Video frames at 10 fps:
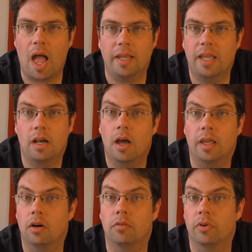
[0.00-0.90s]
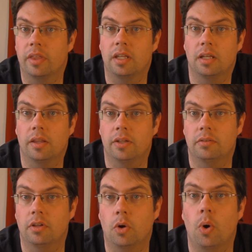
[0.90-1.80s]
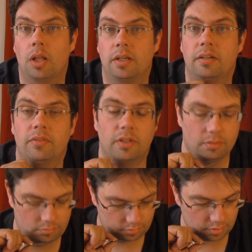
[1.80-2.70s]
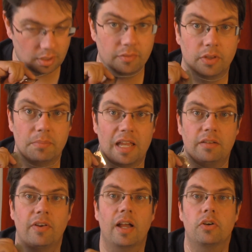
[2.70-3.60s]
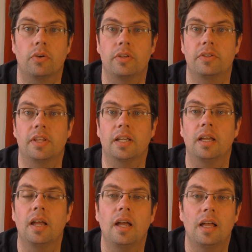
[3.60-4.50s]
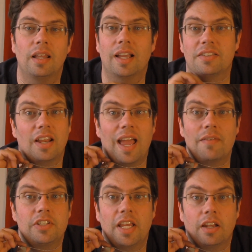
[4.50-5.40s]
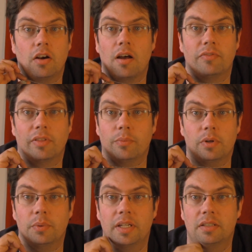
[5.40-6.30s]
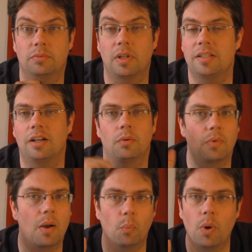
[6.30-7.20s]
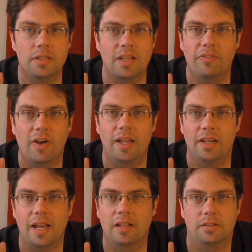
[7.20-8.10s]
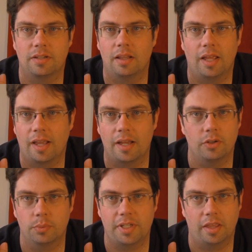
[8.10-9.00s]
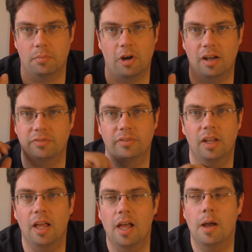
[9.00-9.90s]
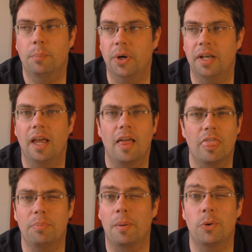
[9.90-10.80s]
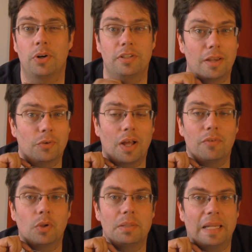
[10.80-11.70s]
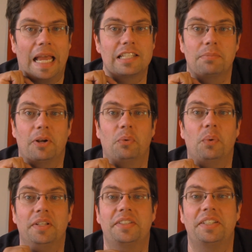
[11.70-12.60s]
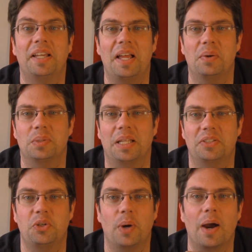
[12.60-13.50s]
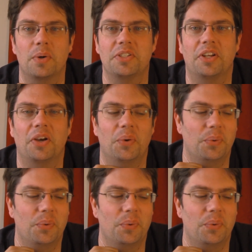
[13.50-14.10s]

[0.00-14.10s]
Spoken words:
cannot get over the quality of the manufacture of this thing. Like I said, I haven't taken it off for 3 weeks. Well, once I find a necklace I like, I don't take them off. But the bummer is I've only been asked about it once, and it was like 2 hours ago,